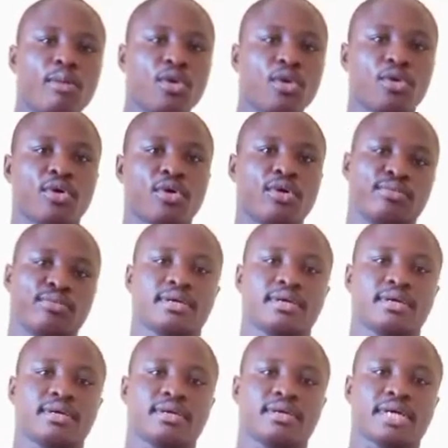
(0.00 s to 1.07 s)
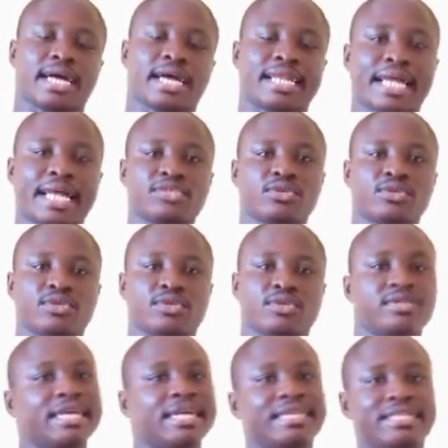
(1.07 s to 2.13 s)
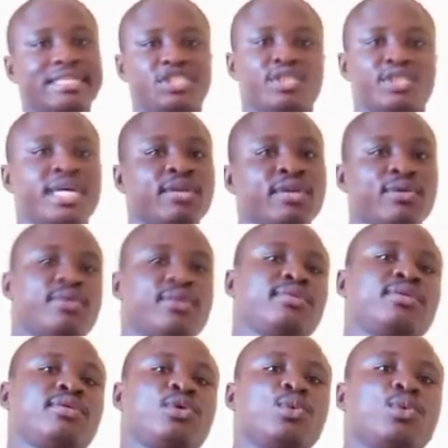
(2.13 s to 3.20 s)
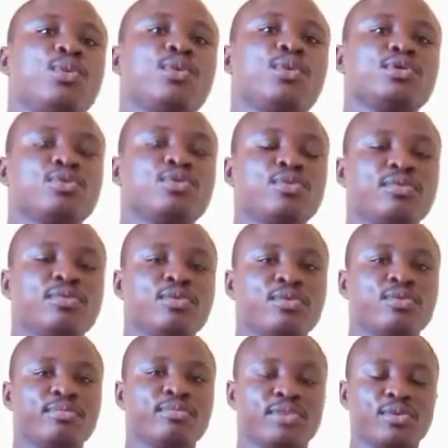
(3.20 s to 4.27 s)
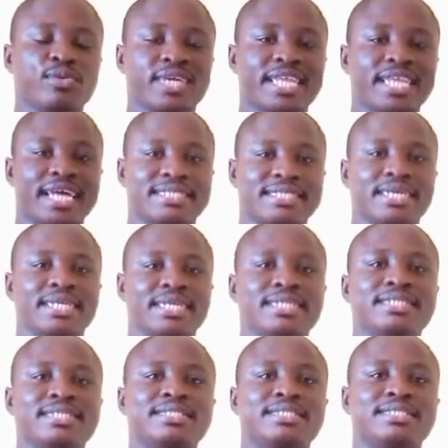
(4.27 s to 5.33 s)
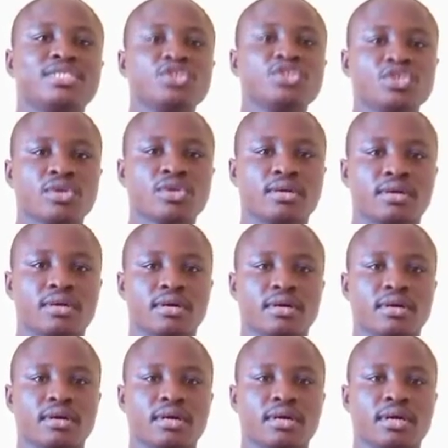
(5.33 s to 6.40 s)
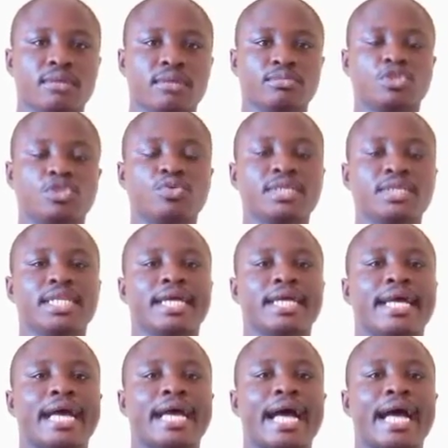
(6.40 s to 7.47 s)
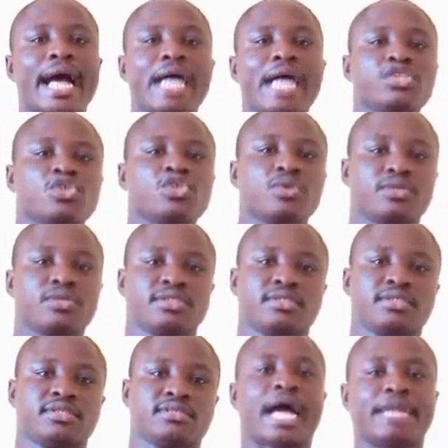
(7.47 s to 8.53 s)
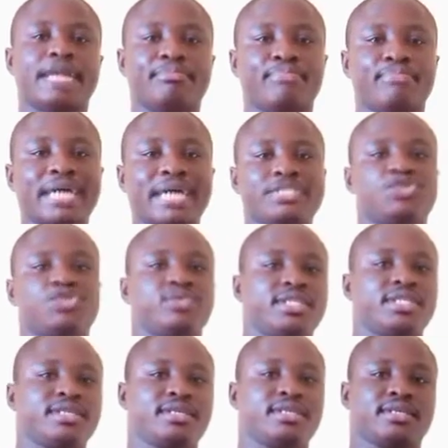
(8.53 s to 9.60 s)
common law and assault under Nigerian law. We'll also be looking at the distinction between assault and battery